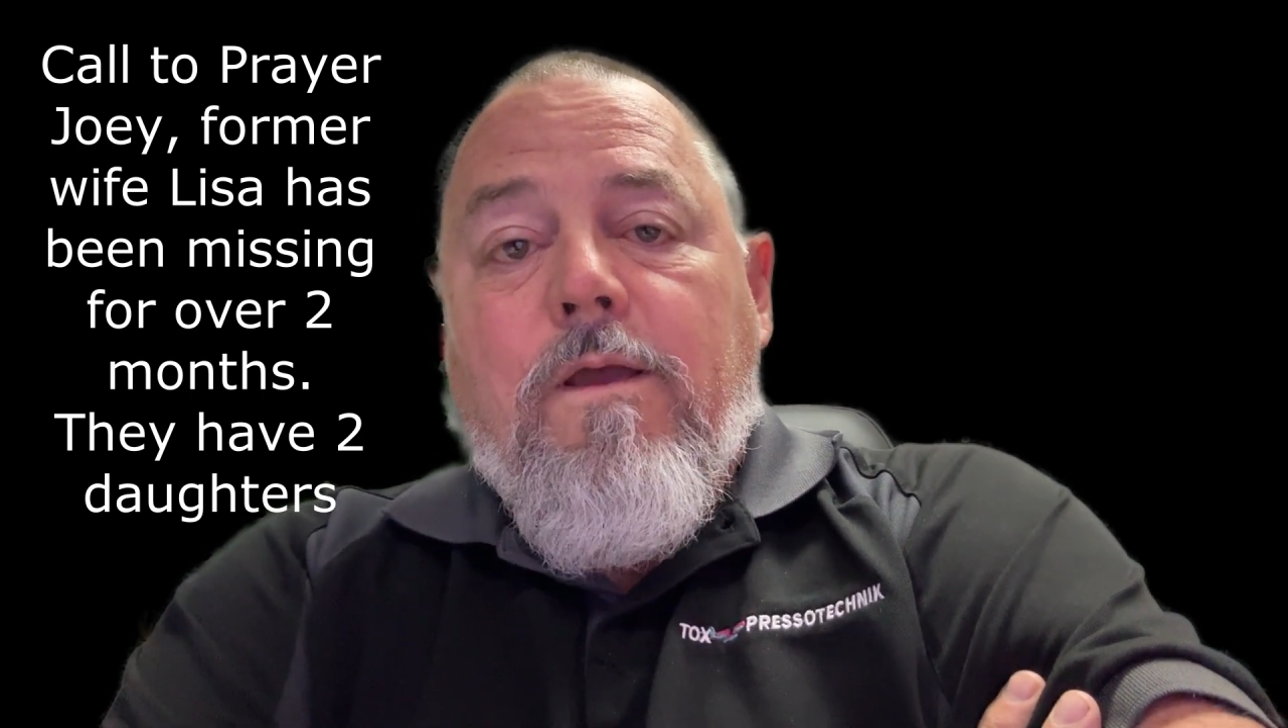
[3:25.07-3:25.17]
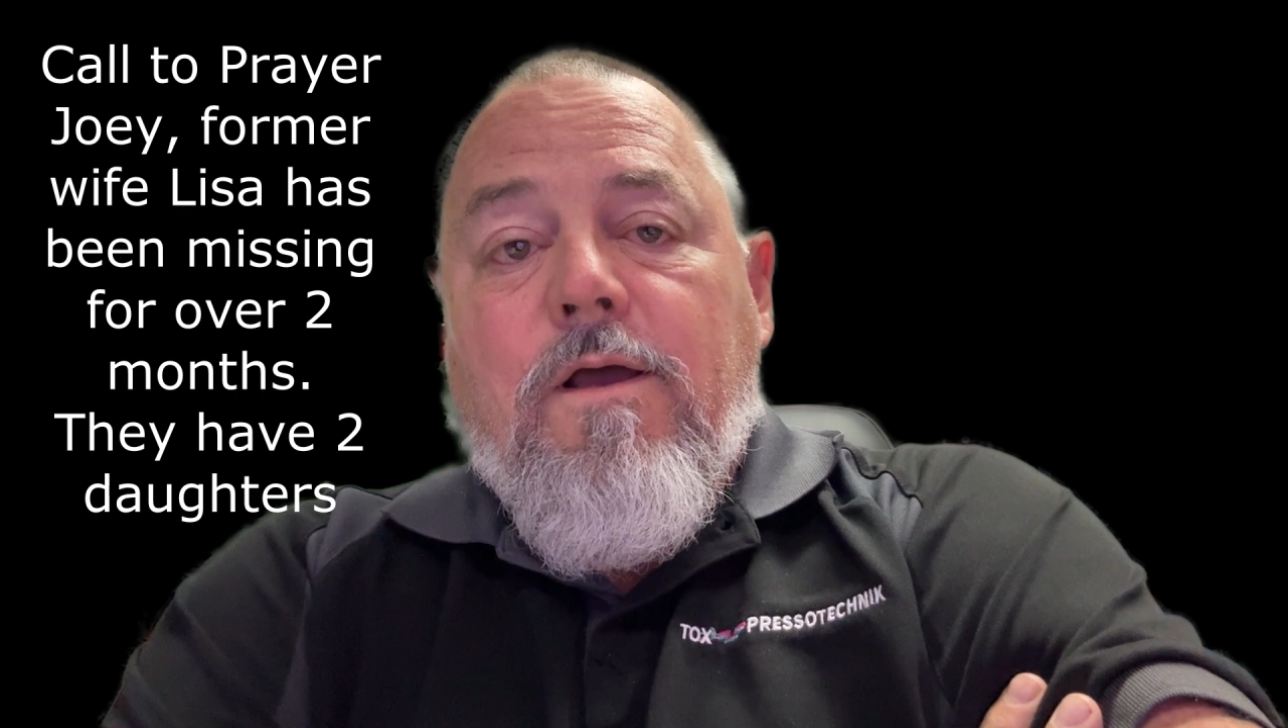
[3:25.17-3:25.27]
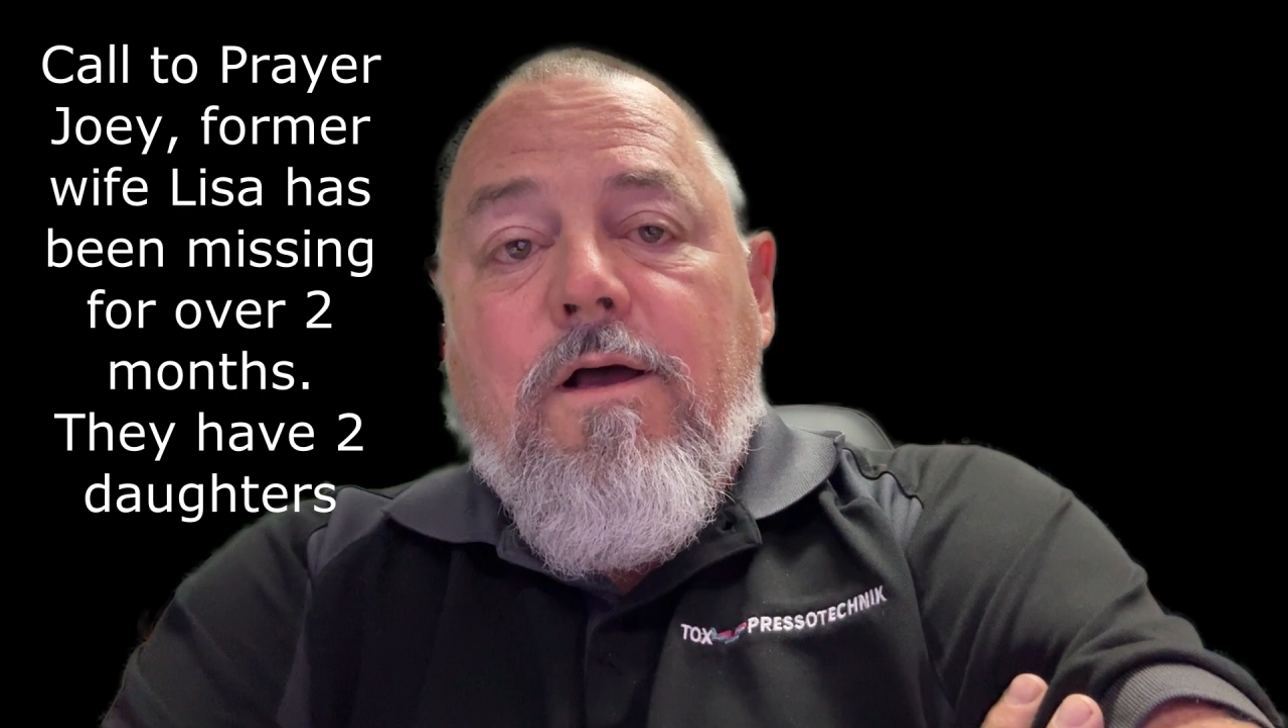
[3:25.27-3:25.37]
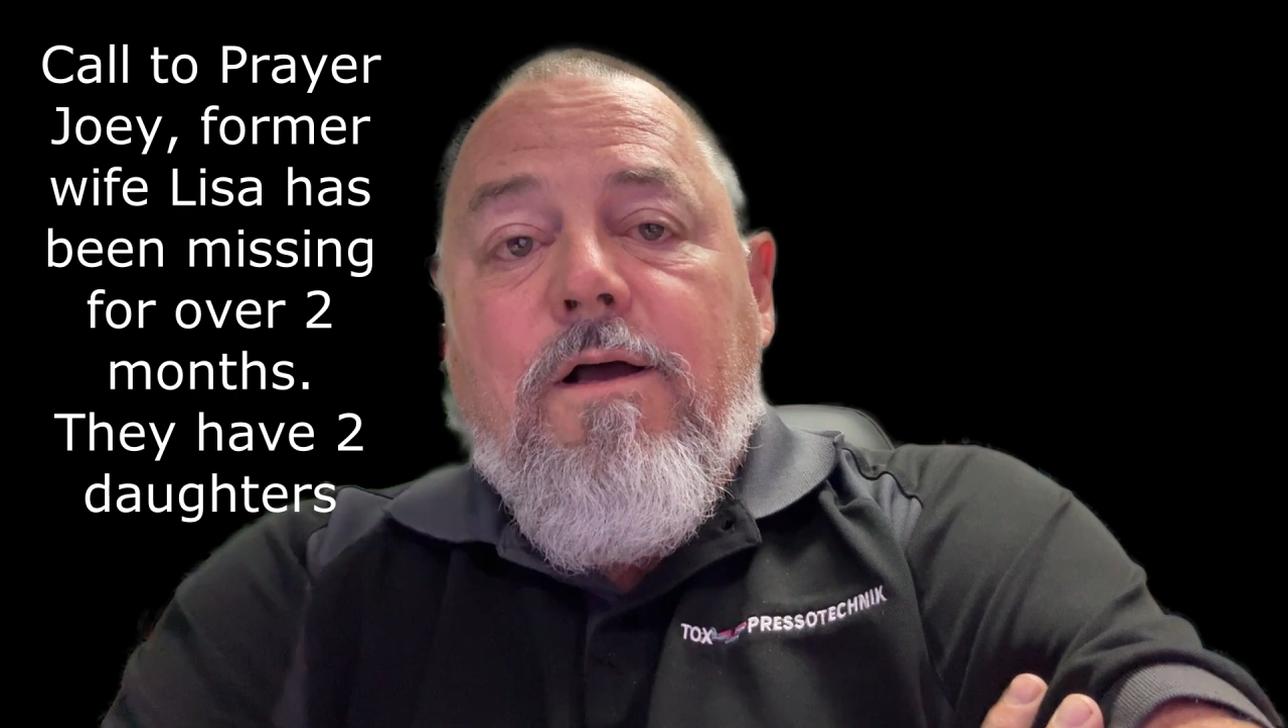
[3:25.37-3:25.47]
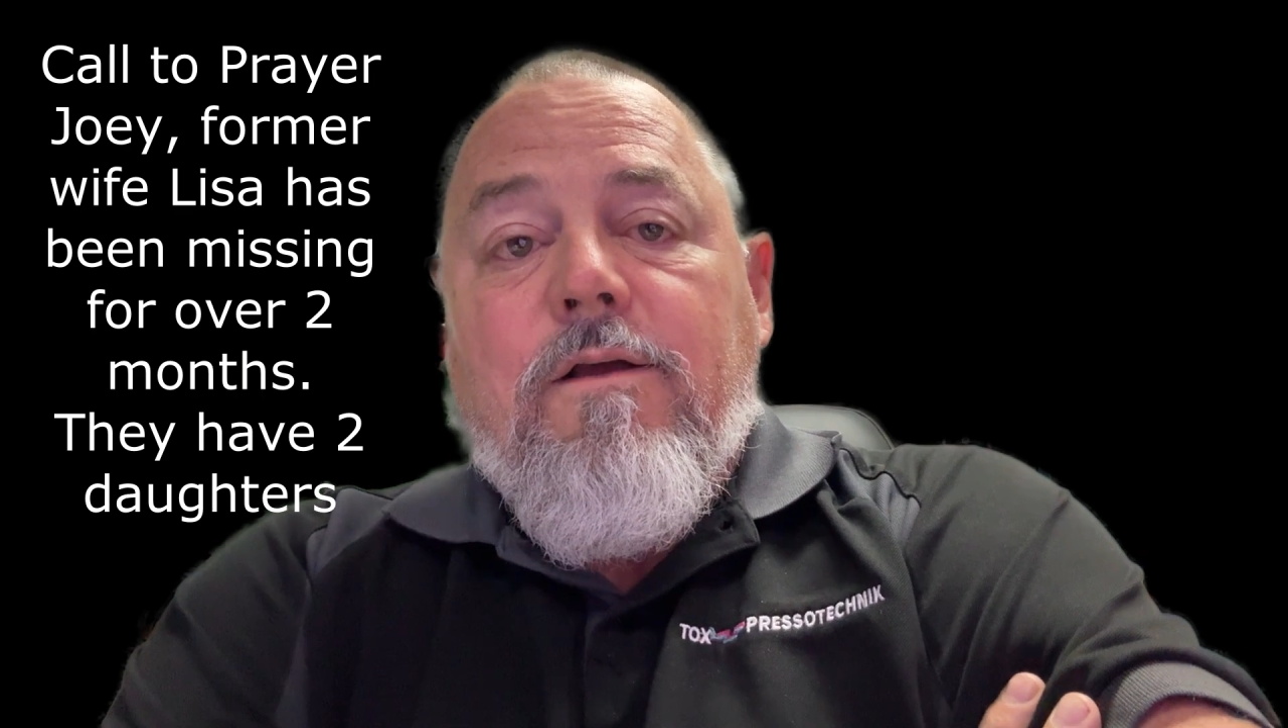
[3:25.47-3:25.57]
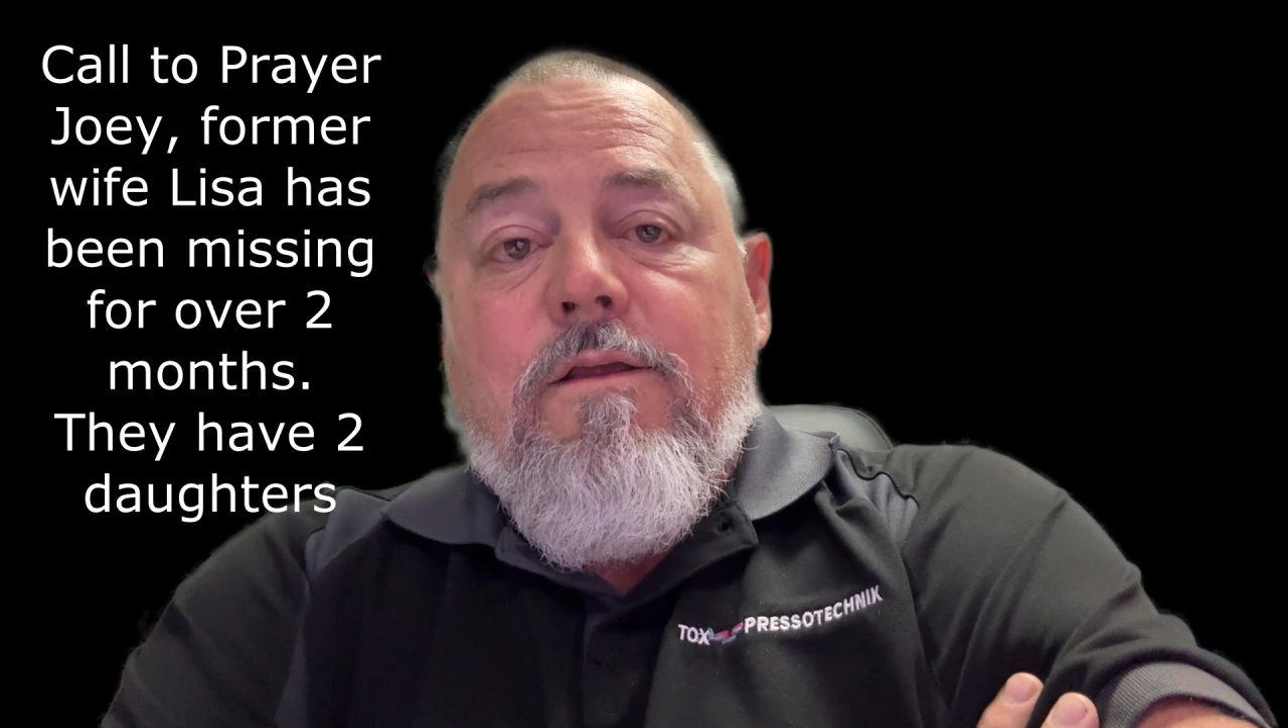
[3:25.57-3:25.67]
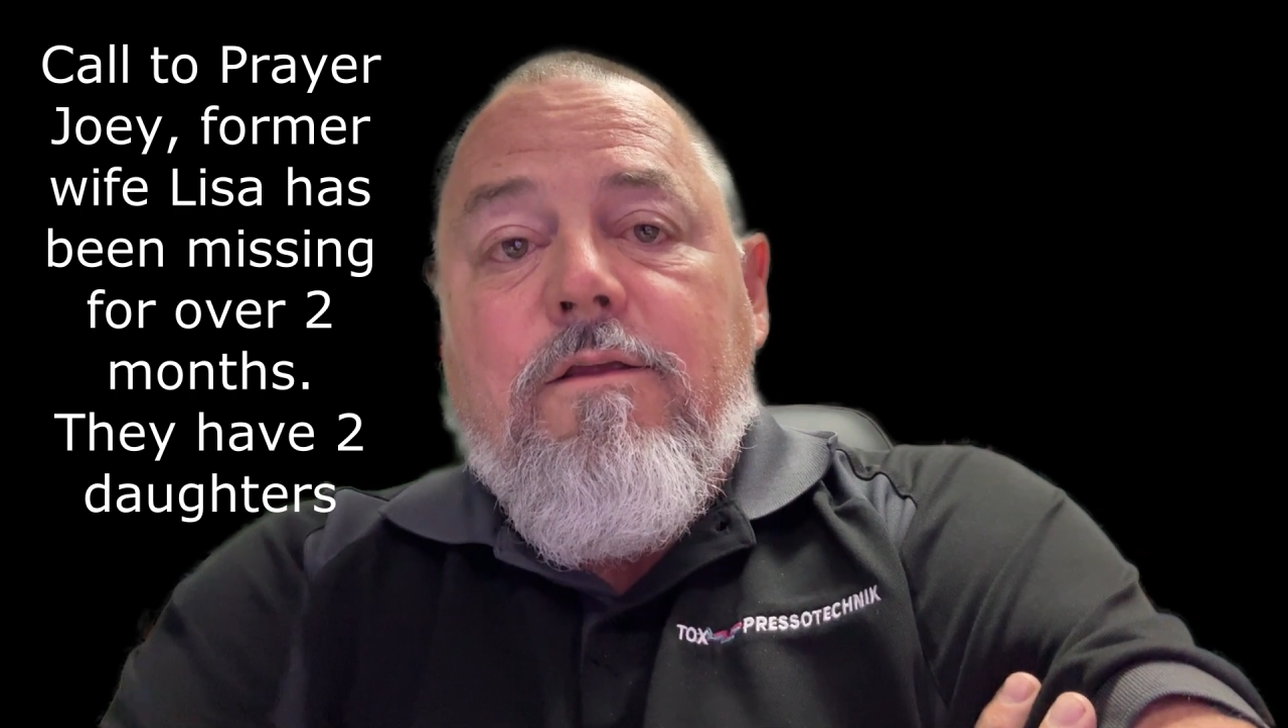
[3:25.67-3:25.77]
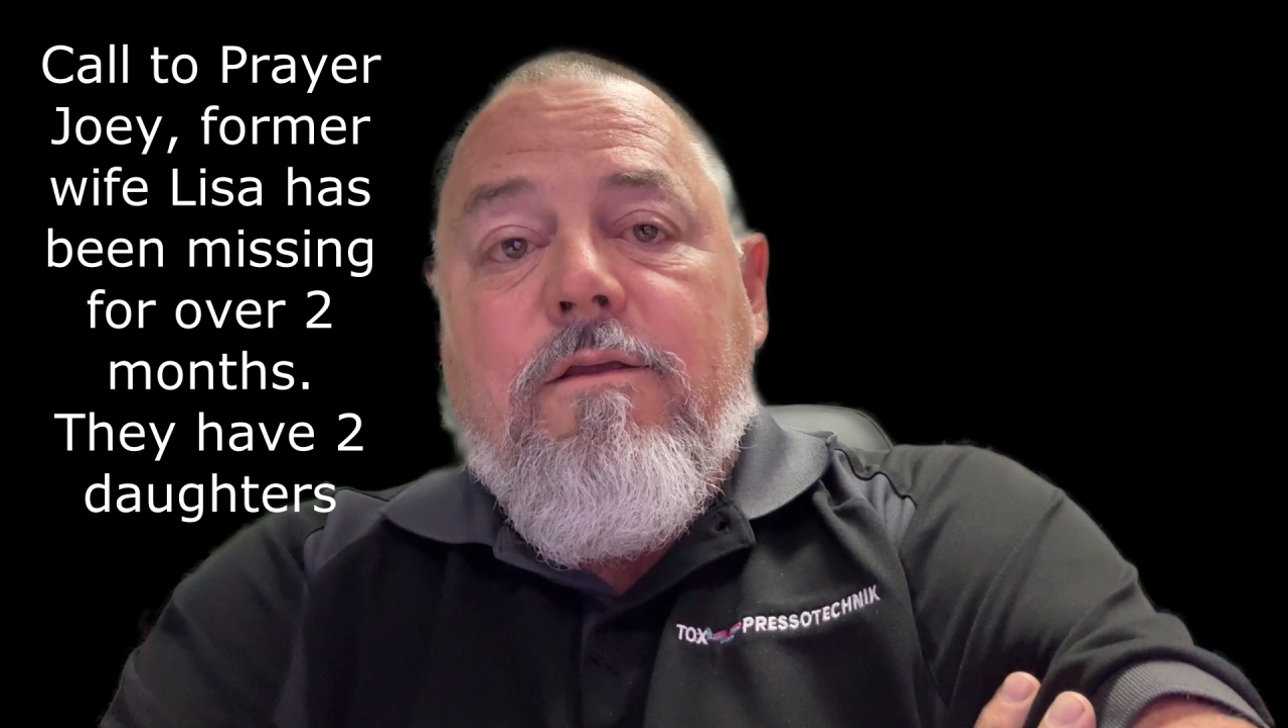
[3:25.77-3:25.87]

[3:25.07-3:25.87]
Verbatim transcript: uh,